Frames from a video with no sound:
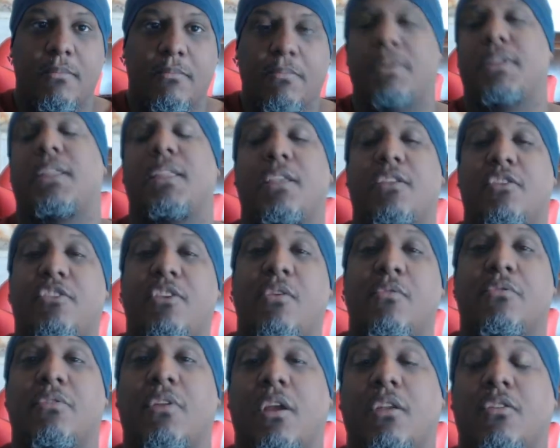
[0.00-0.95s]
But then they said
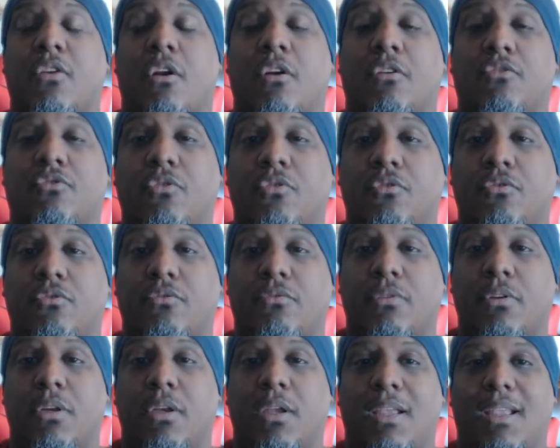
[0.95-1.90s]
it was like Dark Souls.
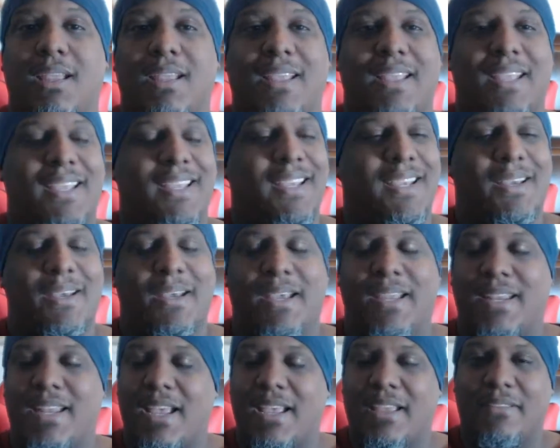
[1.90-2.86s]

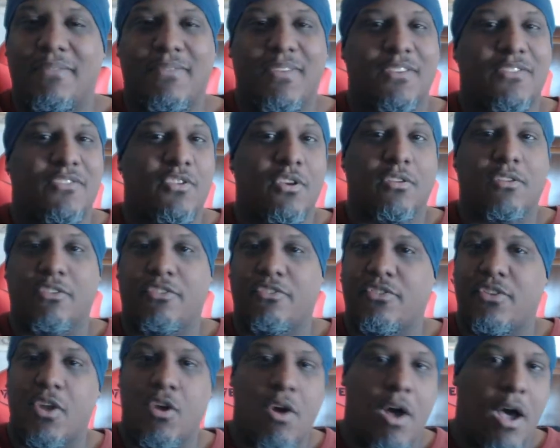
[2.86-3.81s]
And that just took the
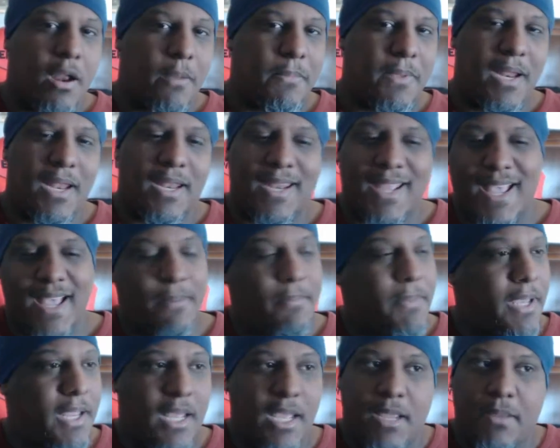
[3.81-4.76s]
sell out of me. Like, nah,
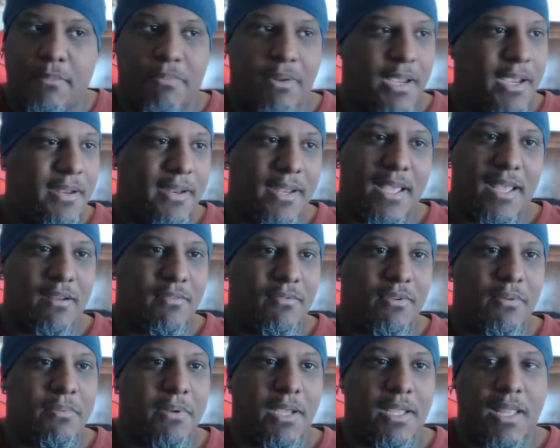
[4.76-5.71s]
man, I ain't playing that. I don't
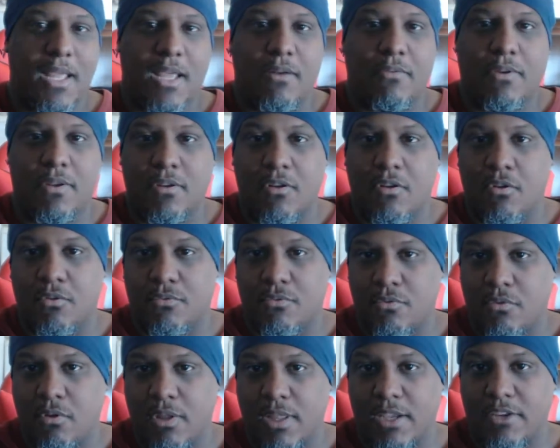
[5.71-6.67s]
want to play that. I don't want to go
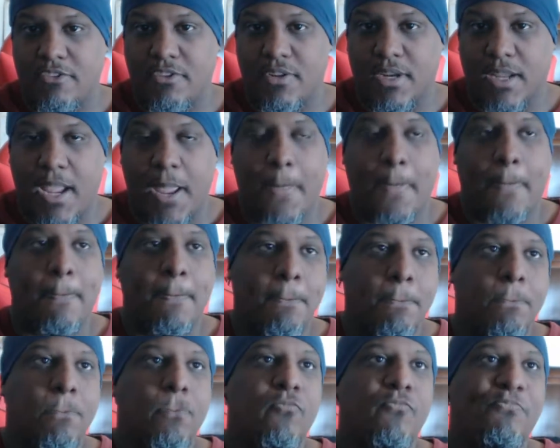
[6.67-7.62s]
through all that shit again.
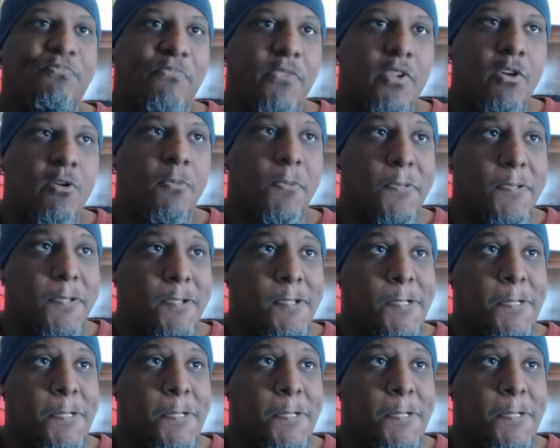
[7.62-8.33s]
Cool.